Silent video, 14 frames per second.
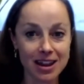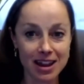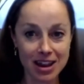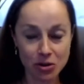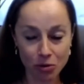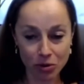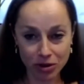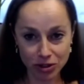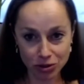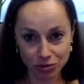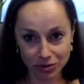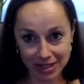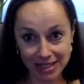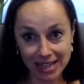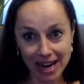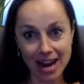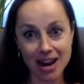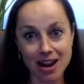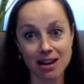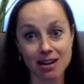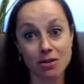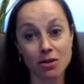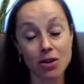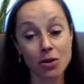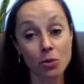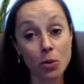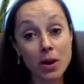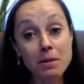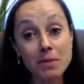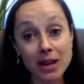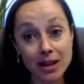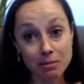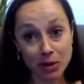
in order to retain women,